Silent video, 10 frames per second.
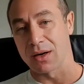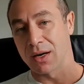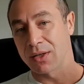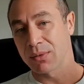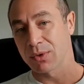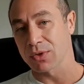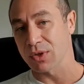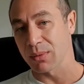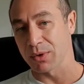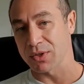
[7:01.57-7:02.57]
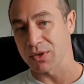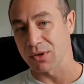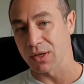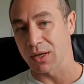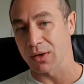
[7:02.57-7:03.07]
I don't want to talk about
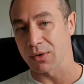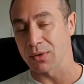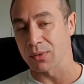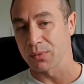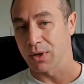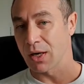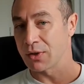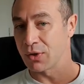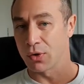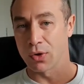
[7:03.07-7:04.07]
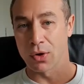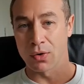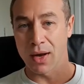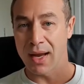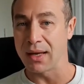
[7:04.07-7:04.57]
screen at all. I don't
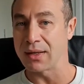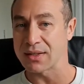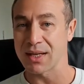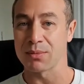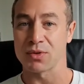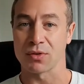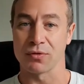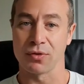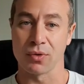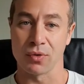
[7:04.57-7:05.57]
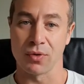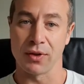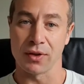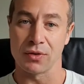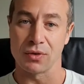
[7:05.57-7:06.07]
know any Samsung phone
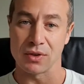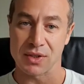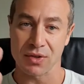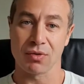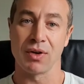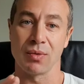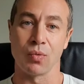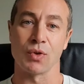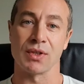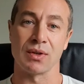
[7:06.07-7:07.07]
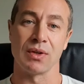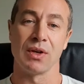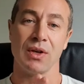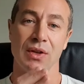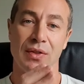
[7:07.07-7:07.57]
that screen wasn't
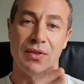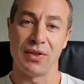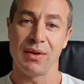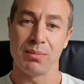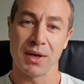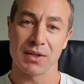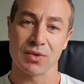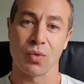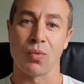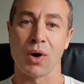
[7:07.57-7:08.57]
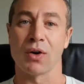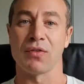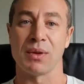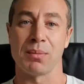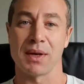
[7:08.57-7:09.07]
the best or one
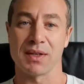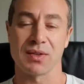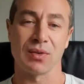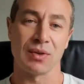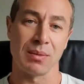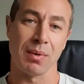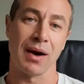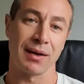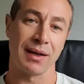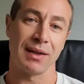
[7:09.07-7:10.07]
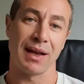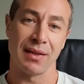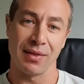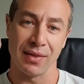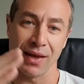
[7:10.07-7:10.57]
of the best on the market,
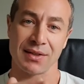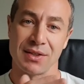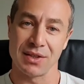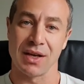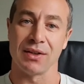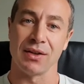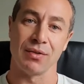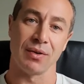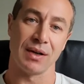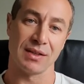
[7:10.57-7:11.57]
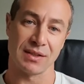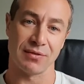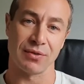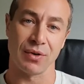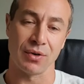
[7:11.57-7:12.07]
and that year they released the
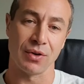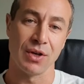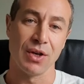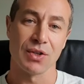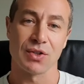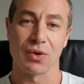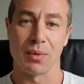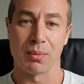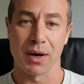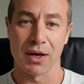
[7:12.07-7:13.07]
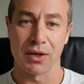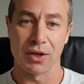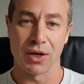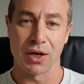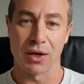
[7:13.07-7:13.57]
phone. So by
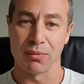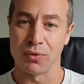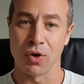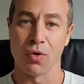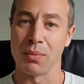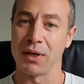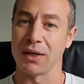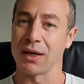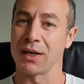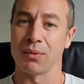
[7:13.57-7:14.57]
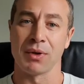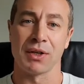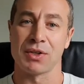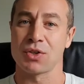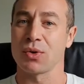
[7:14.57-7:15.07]
no meaning, I don't want
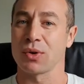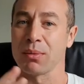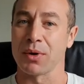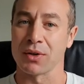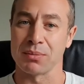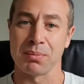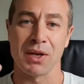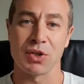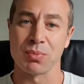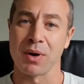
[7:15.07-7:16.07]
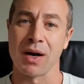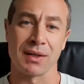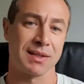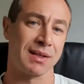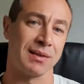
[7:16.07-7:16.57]
to talk about
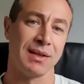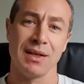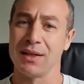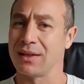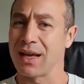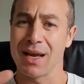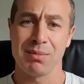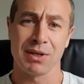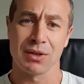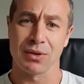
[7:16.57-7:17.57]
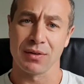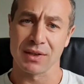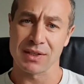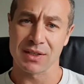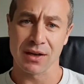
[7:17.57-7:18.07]
benchmarks and gaming and all of
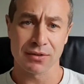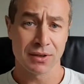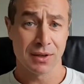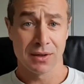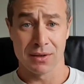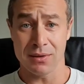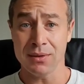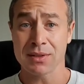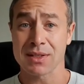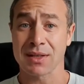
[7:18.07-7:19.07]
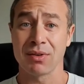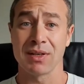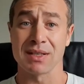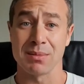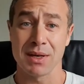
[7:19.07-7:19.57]
that stuff. Screen
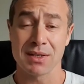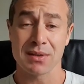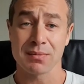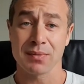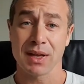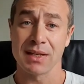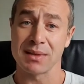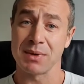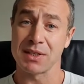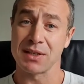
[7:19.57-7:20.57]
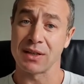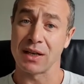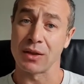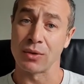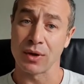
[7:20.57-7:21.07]
is amazing. It's amazing
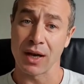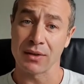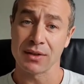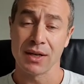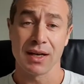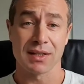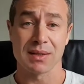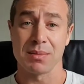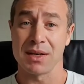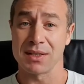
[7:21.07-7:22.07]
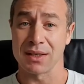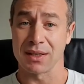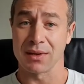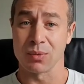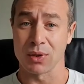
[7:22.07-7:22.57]
to look at. It's
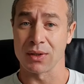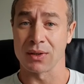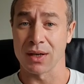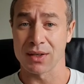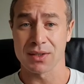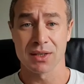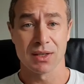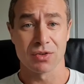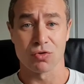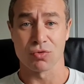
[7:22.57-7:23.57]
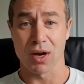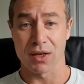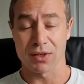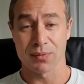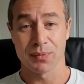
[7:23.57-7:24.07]
amazing what it does.
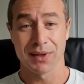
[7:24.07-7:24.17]
Great.